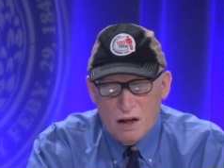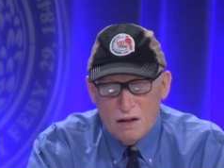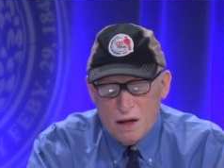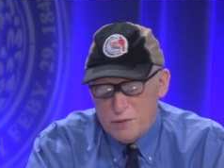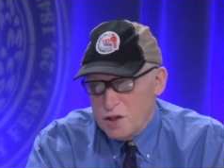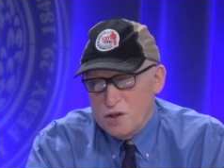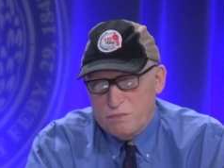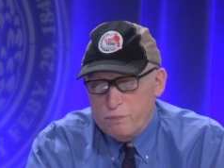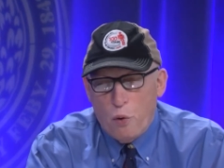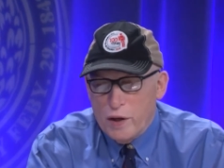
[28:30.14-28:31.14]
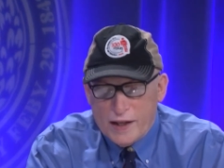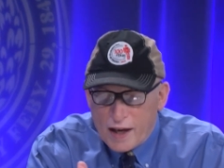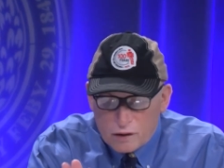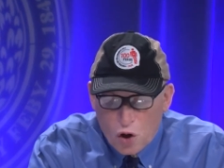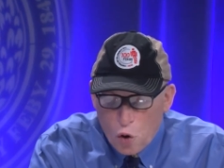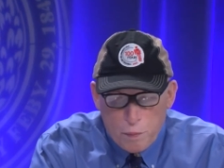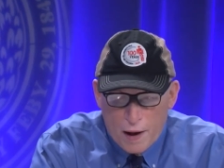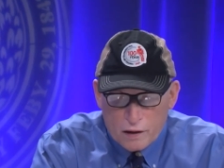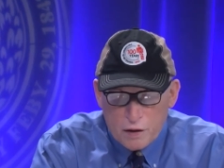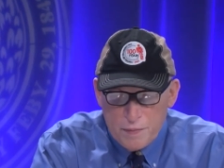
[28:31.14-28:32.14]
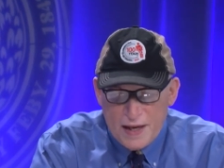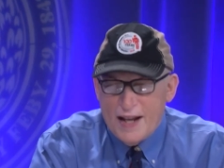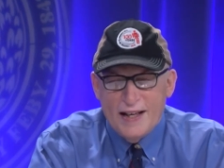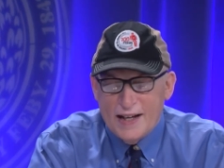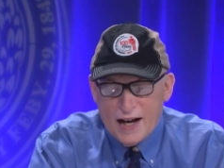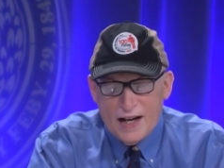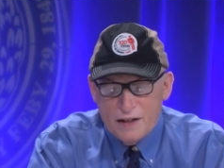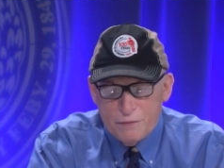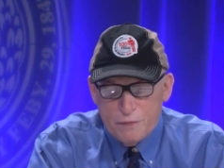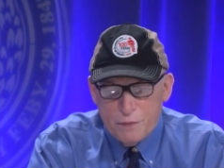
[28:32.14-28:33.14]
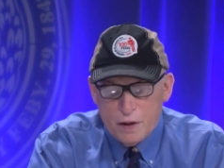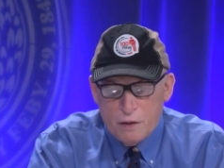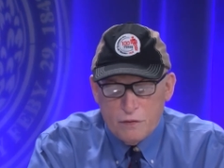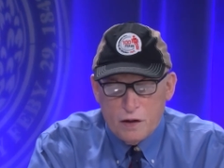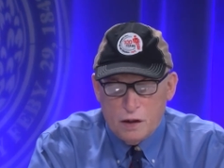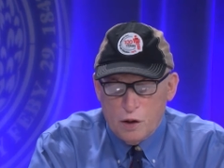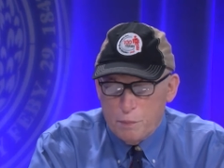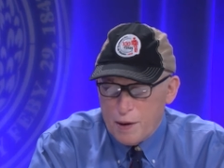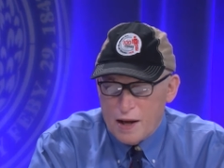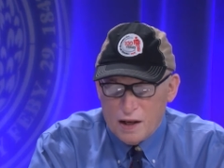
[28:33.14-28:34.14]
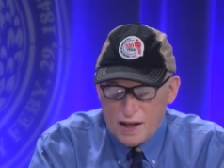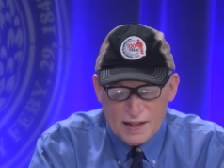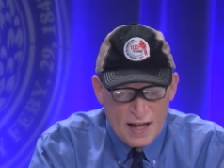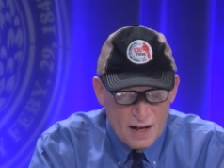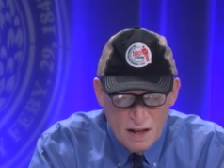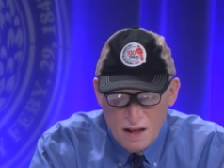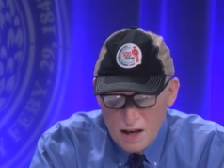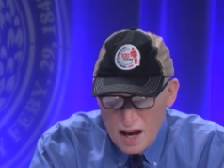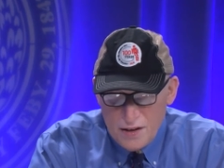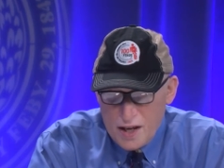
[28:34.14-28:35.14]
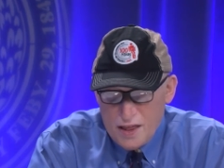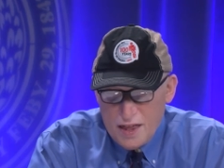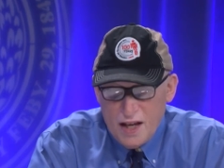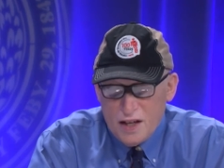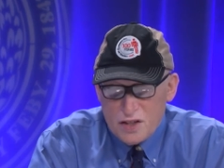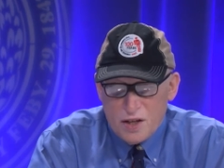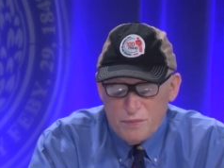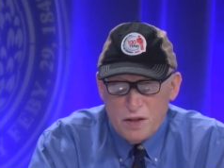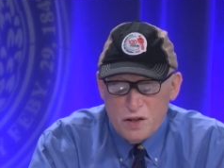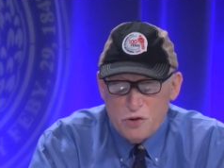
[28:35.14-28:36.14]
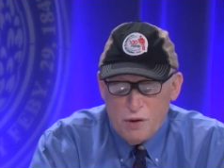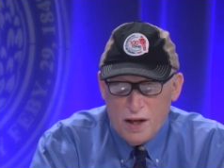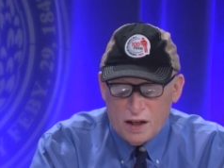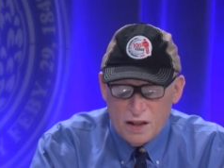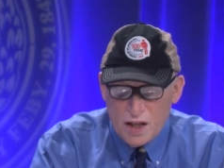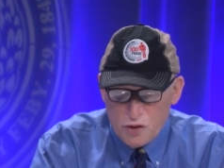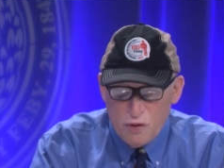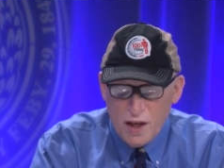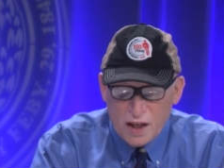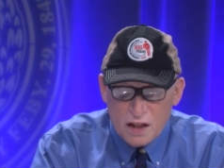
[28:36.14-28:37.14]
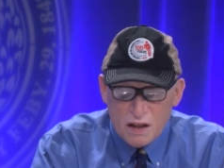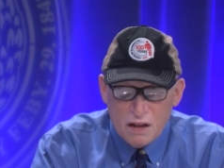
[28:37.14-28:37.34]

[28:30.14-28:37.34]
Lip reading: I'm just pointing out Coke bottle. It could be any kind of clear bottle like that. And they think it's something to drink, and they drink it.